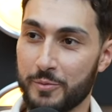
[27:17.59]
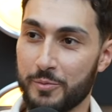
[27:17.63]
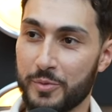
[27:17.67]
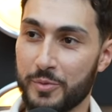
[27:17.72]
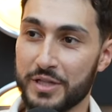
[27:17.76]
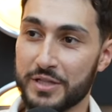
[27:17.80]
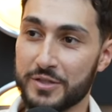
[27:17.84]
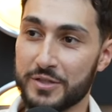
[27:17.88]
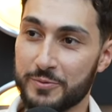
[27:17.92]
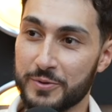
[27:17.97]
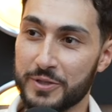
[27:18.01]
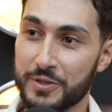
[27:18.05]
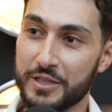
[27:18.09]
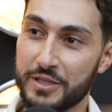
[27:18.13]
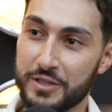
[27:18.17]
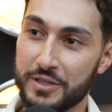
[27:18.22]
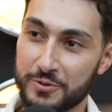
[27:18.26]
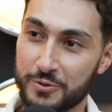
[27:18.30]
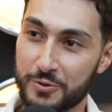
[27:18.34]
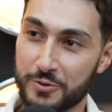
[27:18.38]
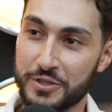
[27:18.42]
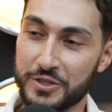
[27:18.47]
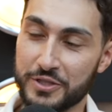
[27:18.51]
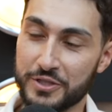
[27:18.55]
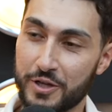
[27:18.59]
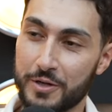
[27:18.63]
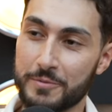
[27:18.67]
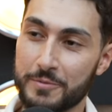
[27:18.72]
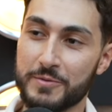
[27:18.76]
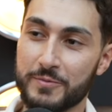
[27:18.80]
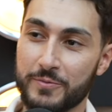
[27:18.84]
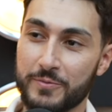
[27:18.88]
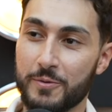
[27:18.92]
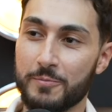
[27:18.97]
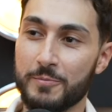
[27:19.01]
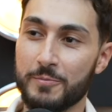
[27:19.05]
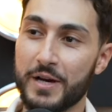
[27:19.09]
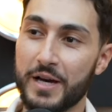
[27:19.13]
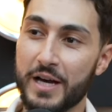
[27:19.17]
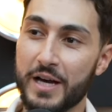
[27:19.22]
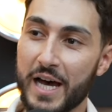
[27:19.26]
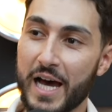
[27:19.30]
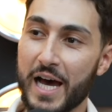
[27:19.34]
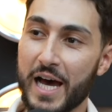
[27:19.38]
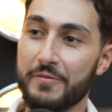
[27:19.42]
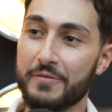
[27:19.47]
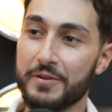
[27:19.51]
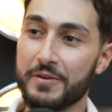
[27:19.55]
but it's really the shortage comes from
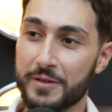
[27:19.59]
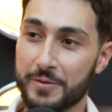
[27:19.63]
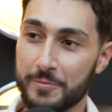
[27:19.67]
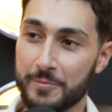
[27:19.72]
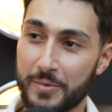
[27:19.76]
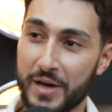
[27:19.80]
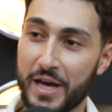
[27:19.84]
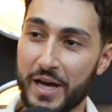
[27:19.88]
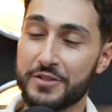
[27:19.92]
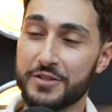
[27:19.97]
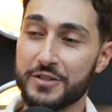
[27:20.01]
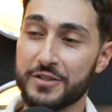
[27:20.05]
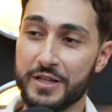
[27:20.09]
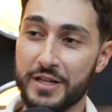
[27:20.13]
having compassion